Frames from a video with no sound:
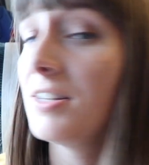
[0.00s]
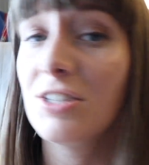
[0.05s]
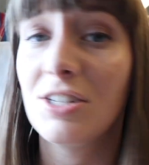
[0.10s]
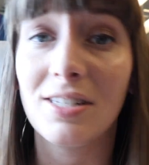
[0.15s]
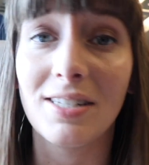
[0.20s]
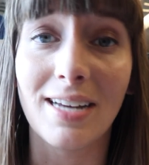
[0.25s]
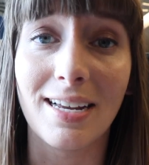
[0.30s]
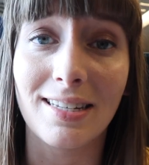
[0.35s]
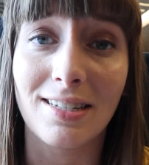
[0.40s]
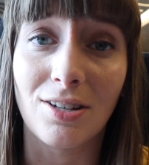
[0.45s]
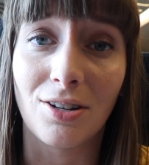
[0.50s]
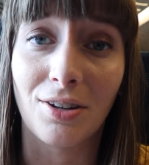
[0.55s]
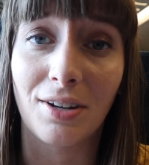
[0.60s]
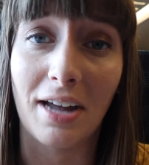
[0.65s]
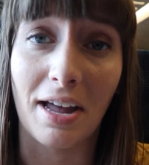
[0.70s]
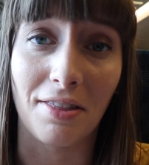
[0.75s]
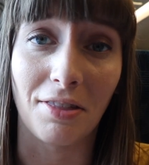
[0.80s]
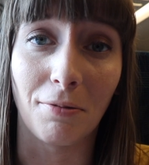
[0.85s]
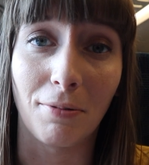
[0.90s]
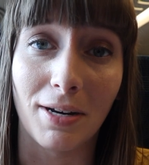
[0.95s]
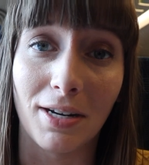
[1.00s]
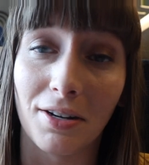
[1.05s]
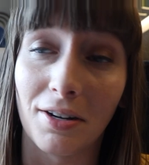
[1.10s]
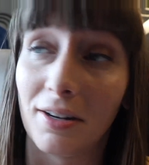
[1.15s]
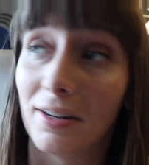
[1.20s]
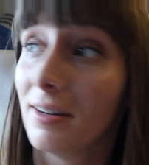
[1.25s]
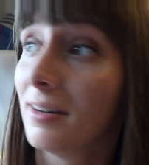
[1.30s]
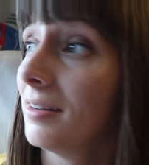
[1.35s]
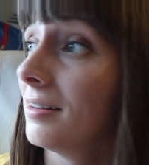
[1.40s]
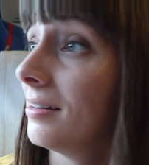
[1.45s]
it's just nice to look out the
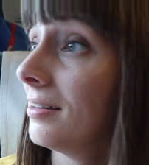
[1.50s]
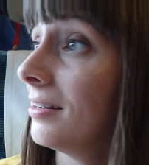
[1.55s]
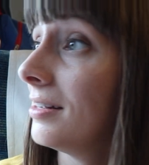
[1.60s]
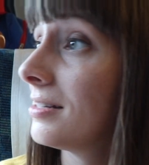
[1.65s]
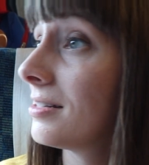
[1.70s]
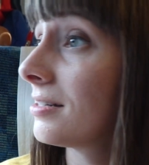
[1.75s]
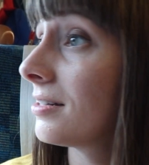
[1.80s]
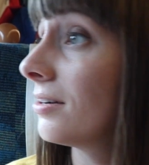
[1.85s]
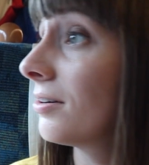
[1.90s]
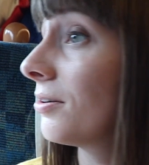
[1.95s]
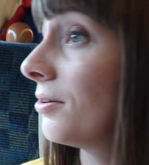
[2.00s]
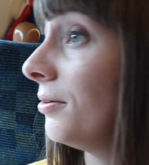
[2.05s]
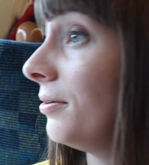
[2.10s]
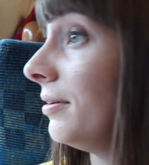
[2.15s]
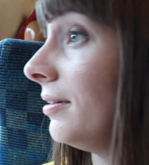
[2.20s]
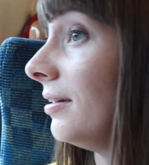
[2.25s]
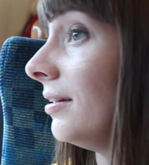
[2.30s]
window. It's so cool.